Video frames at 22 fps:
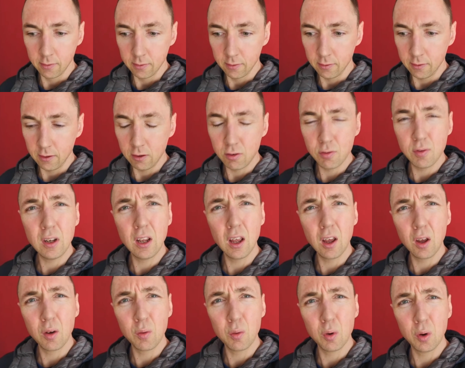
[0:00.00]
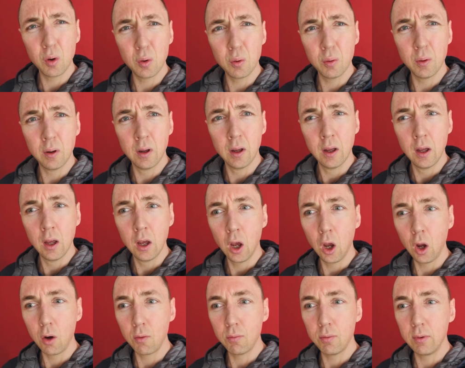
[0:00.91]
This video will
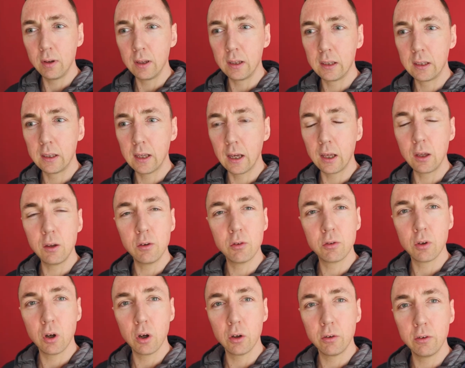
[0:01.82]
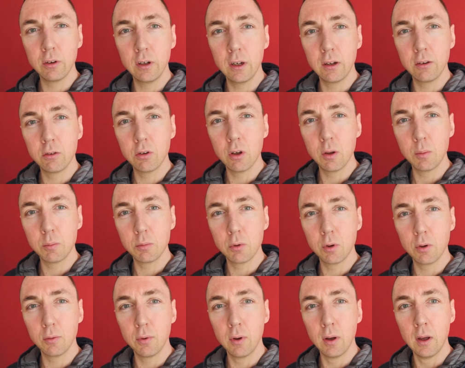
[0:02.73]
hopefully get you started in terms
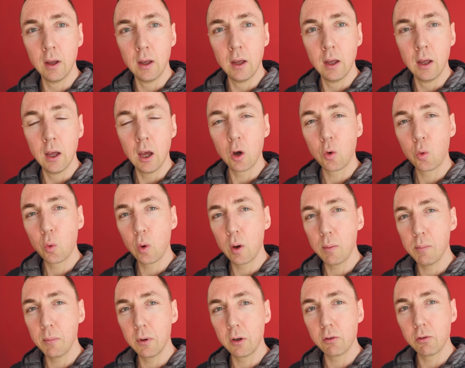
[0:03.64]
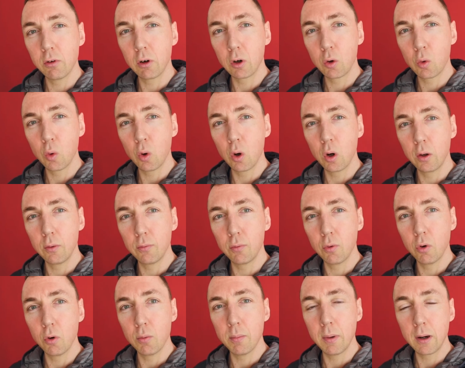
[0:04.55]
of equipment required
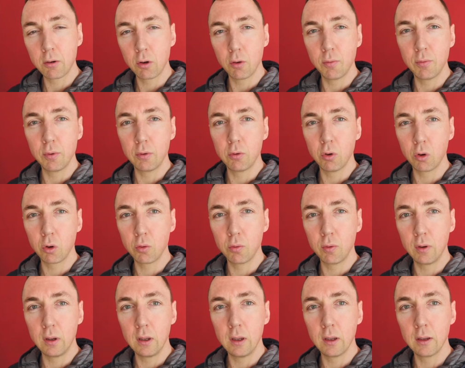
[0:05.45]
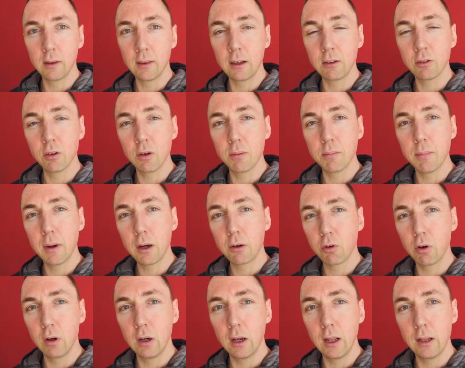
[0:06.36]
for macro photography, things like
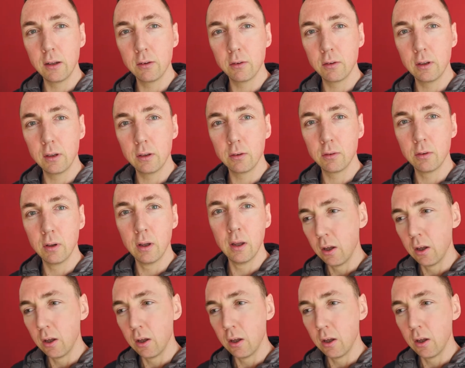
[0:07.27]
macro lenses,